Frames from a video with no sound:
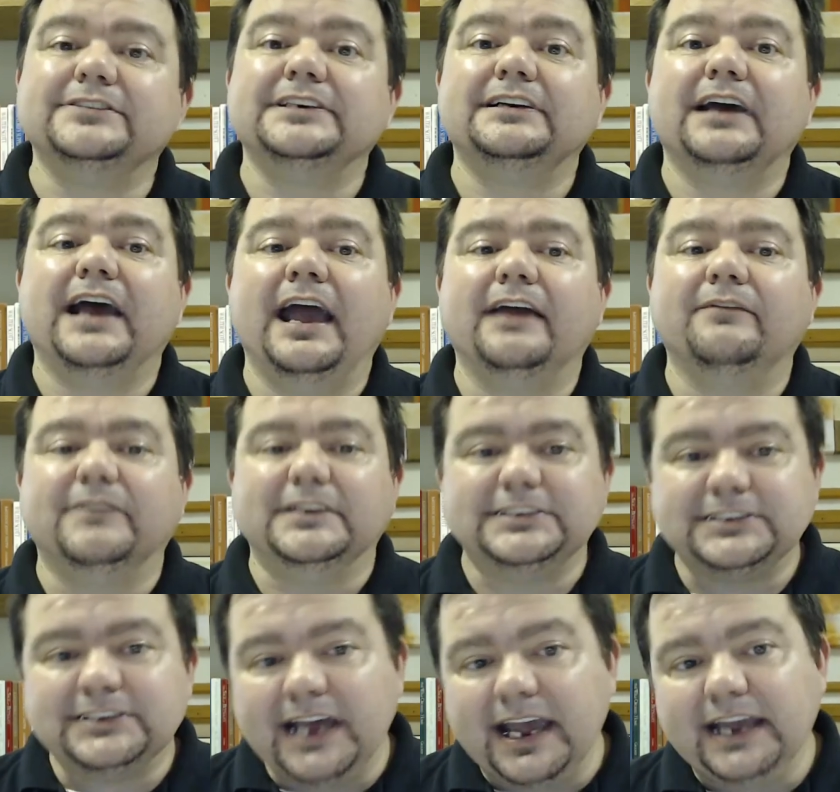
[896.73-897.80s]
and
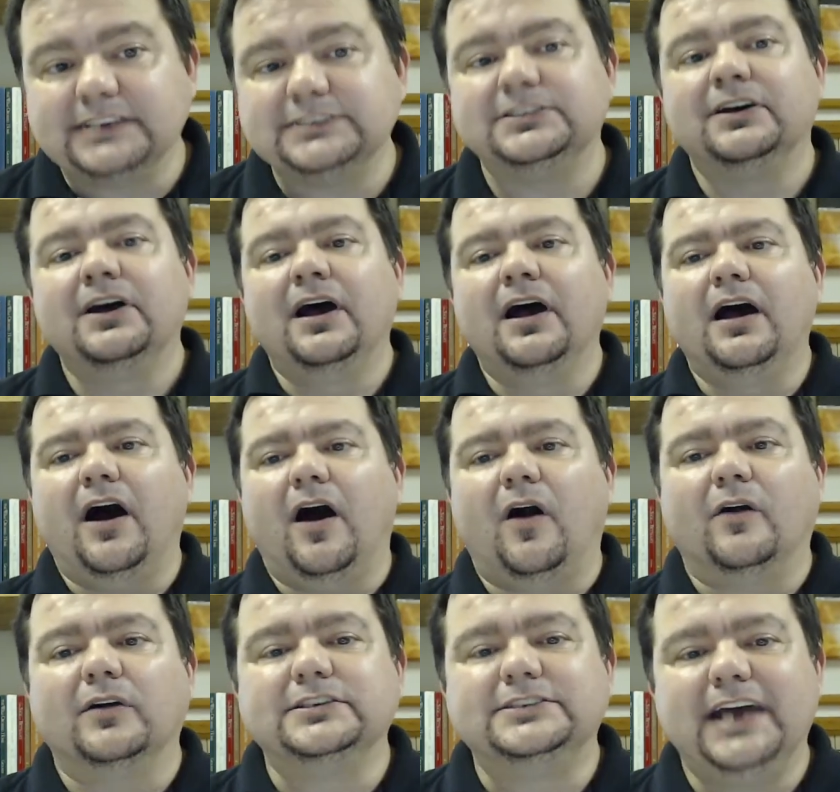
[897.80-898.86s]
mistakes
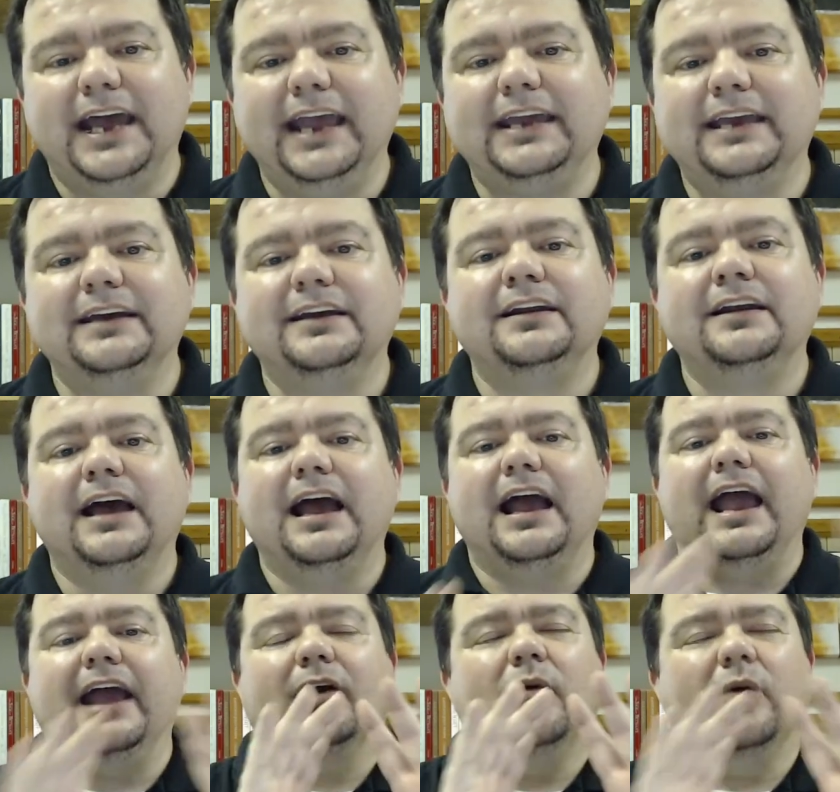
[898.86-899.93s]
are taken
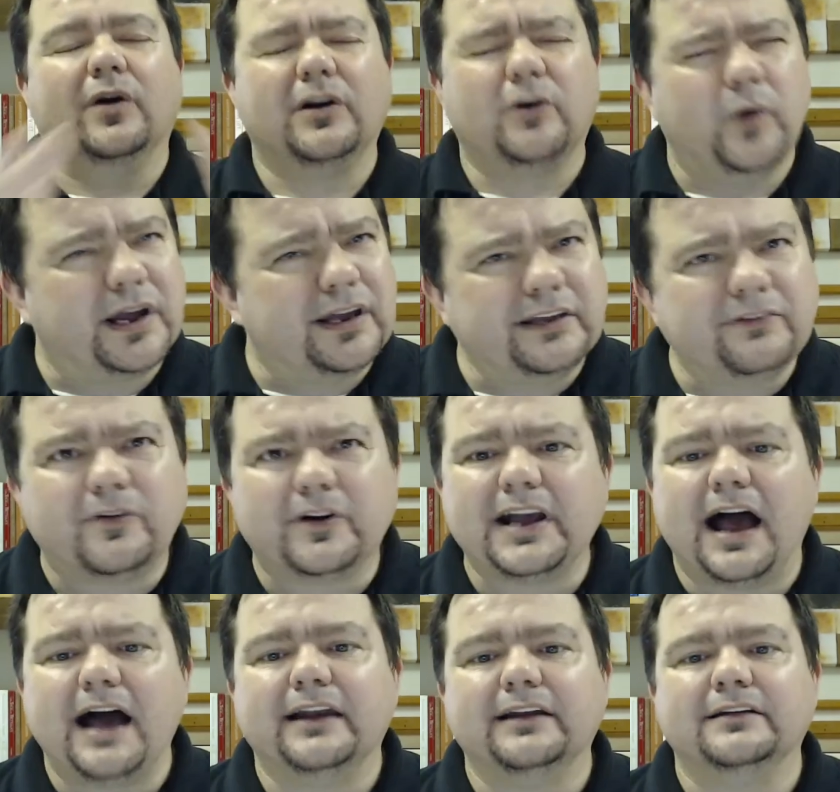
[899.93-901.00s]
and quickly forgotten.